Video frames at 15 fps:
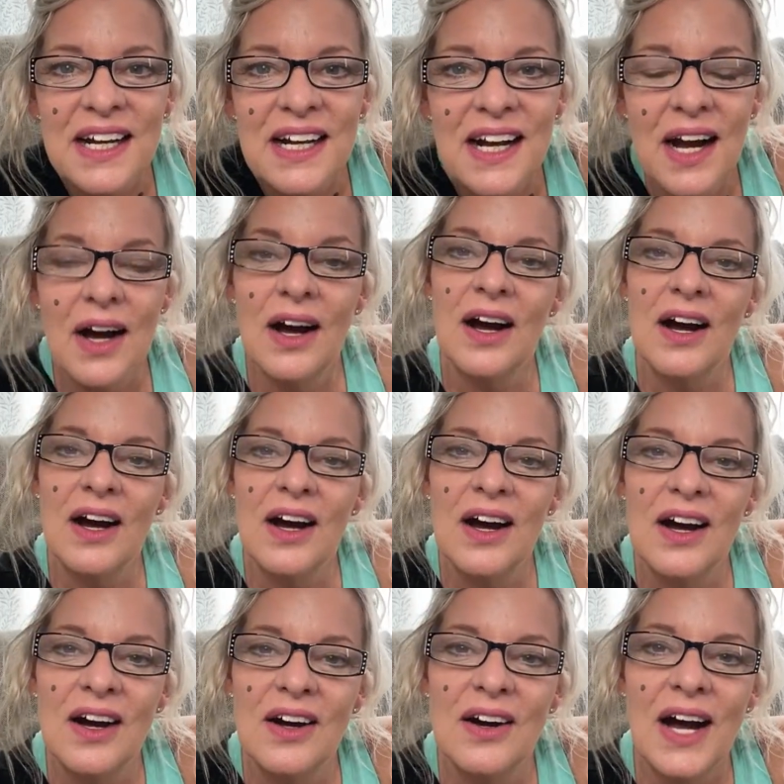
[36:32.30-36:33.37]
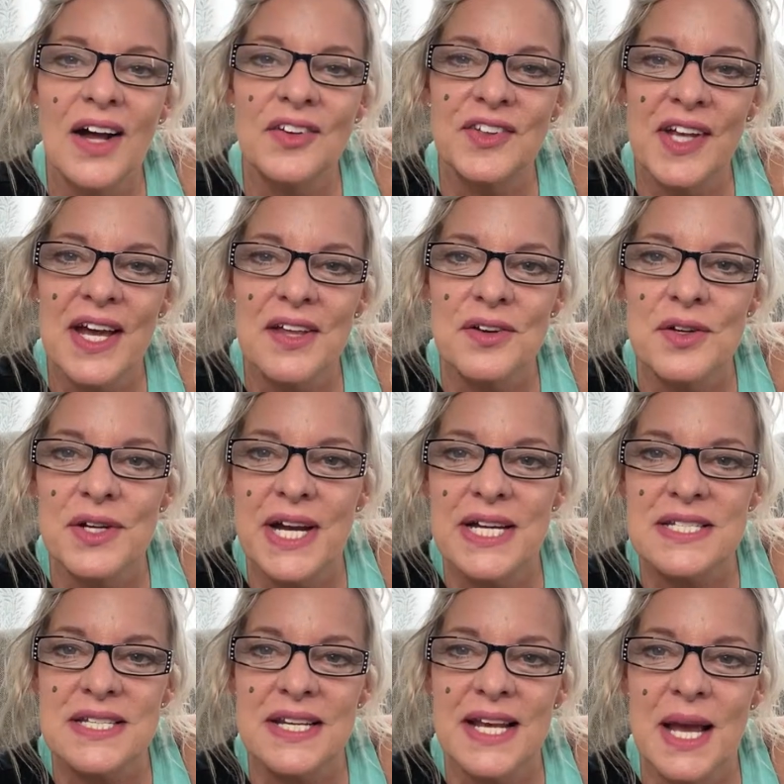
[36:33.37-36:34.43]
I'll tell her you guys
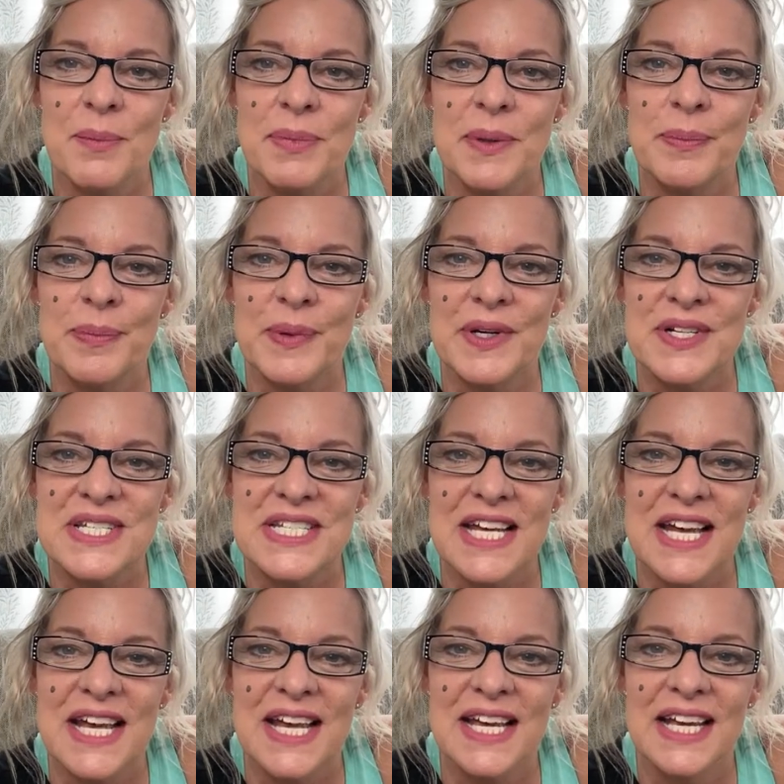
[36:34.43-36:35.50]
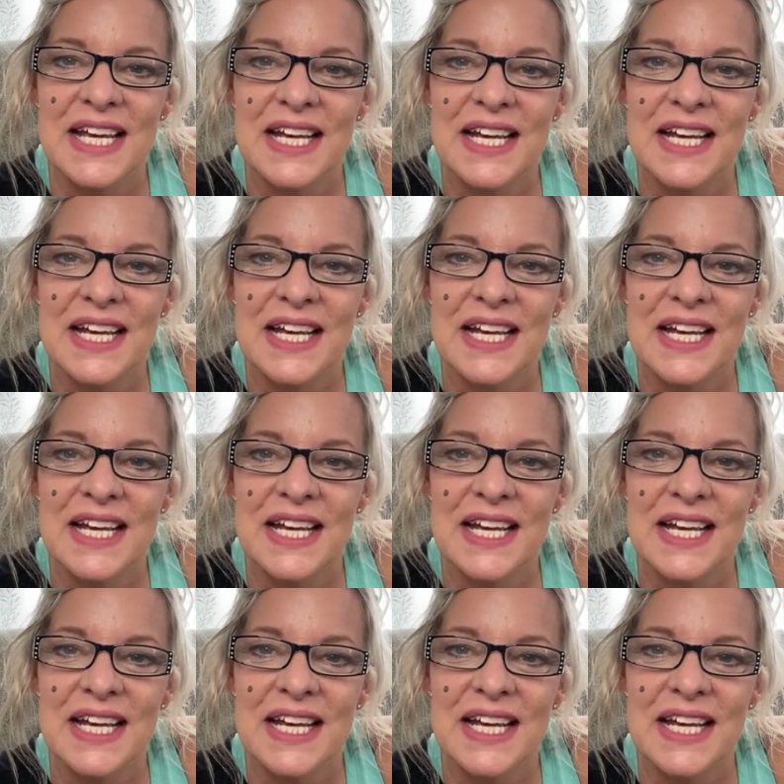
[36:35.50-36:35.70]
said happy birthday.